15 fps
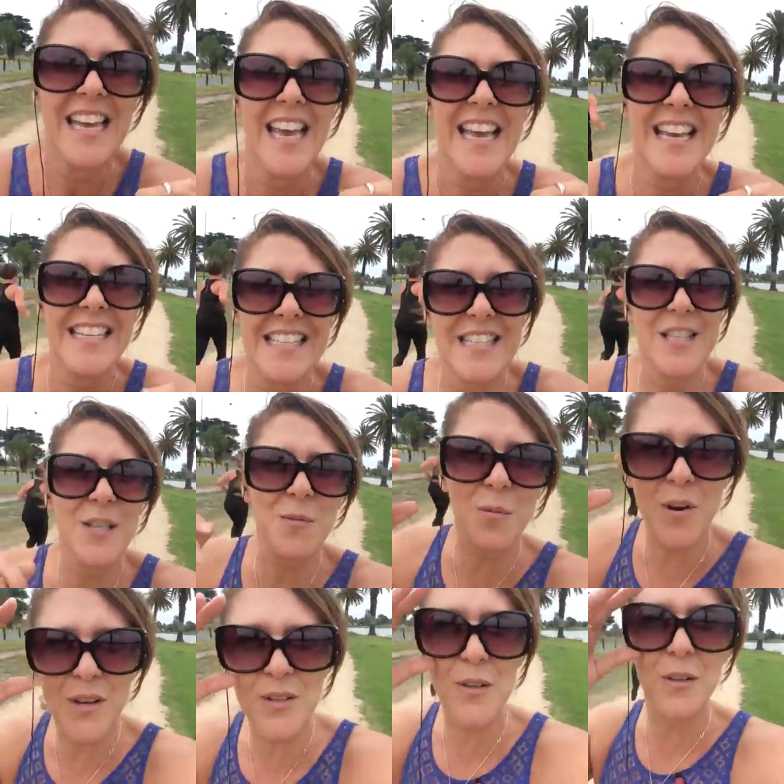because this is
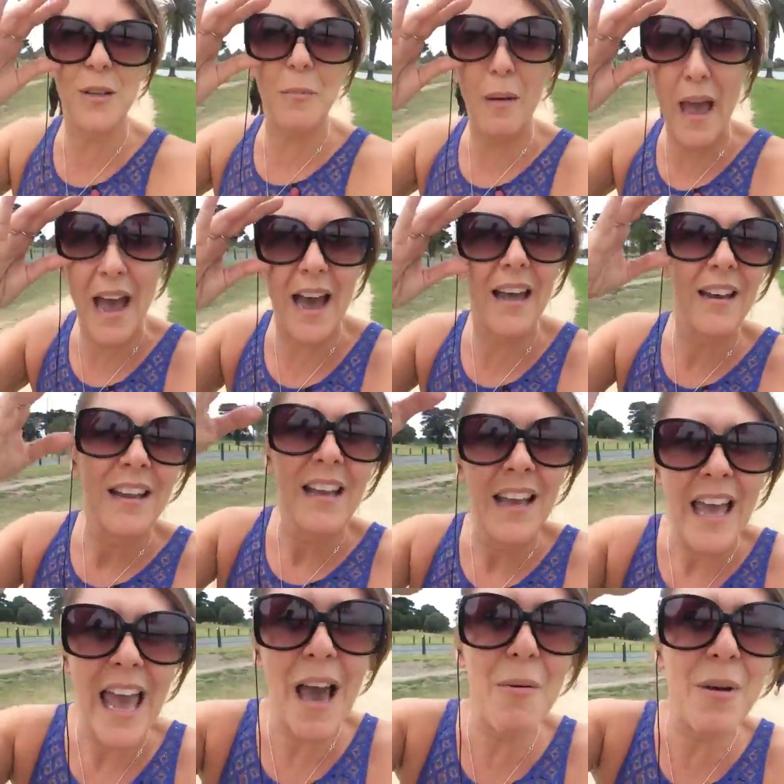what it's all about.
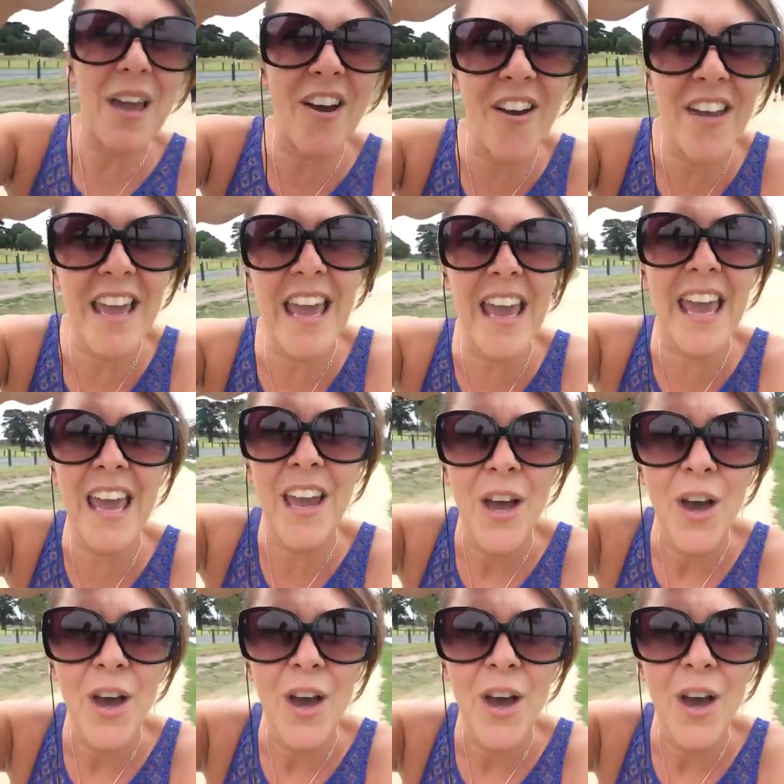How are we going here?